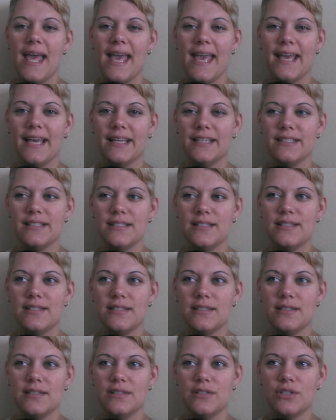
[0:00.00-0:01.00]
And
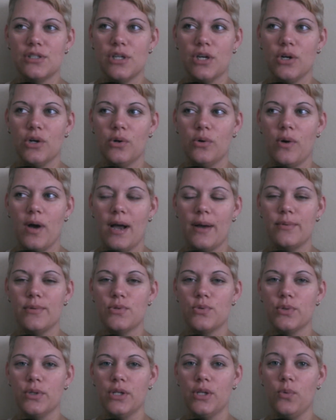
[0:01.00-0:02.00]
so I
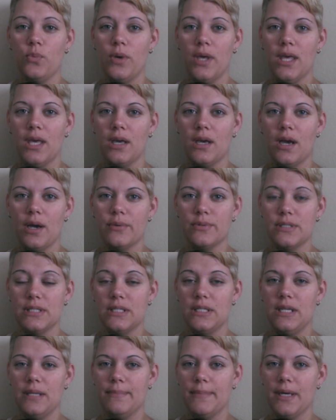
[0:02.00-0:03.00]
was really weak. I was
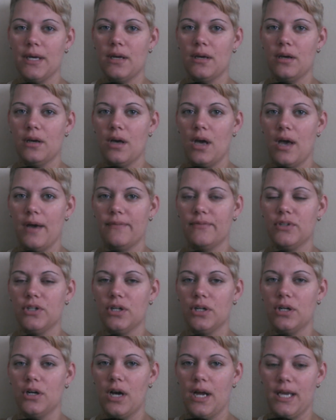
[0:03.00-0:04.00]
anemic
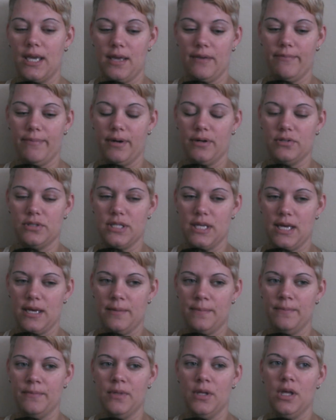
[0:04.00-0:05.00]
after I gave birth to
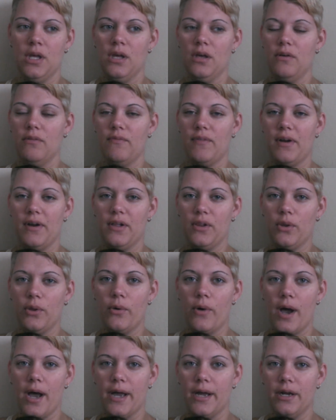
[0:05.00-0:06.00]
him, very
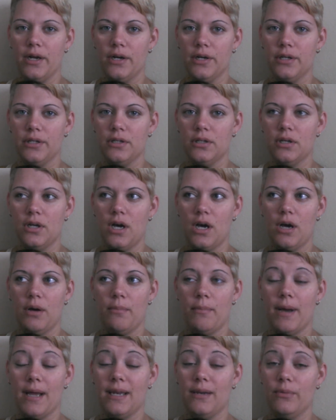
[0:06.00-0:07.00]
low iron.
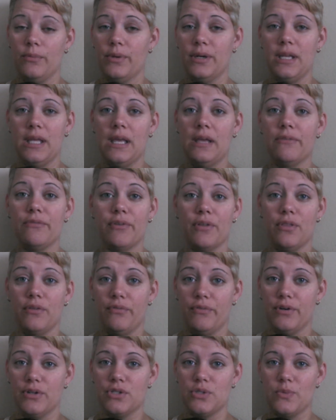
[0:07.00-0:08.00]
I didn't want to eat for the
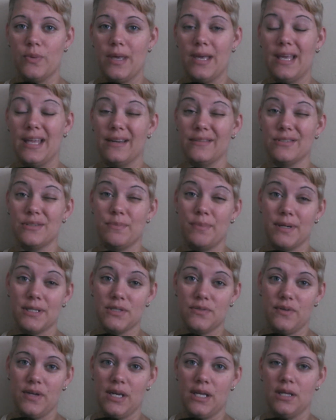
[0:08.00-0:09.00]
first week and I was
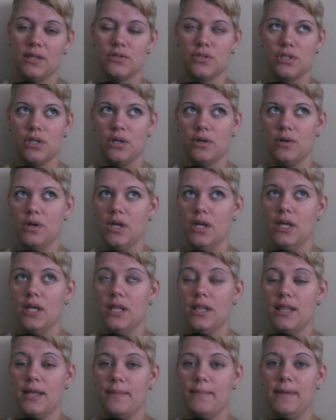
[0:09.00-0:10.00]
breastfeeding, so
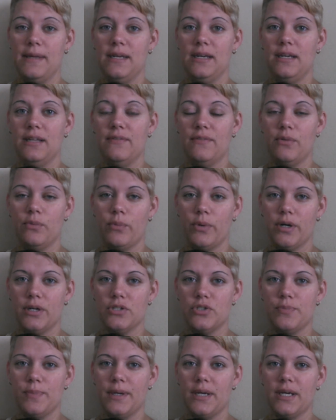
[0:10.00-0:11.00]
that made it even
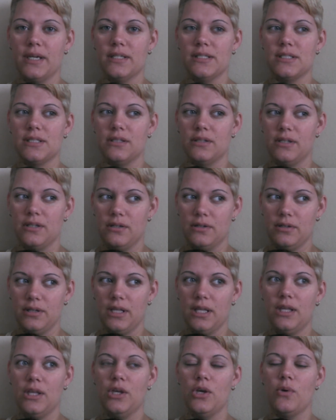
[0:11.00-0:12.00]
worse because
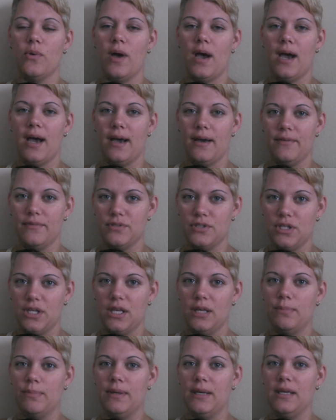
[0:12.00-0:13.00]
literally you have to
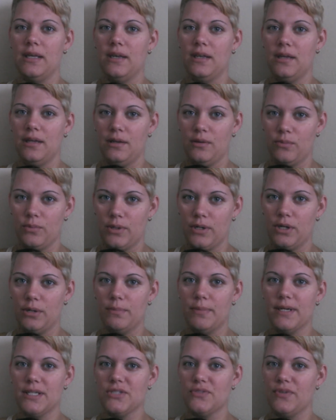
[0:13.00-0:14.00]
keep eating while you're
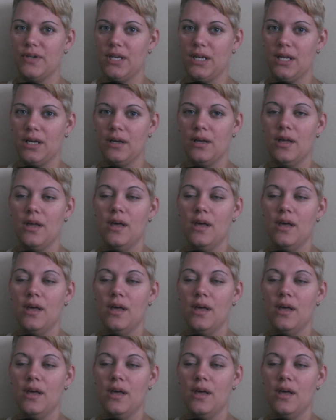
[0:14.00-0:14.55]
breastfeeding.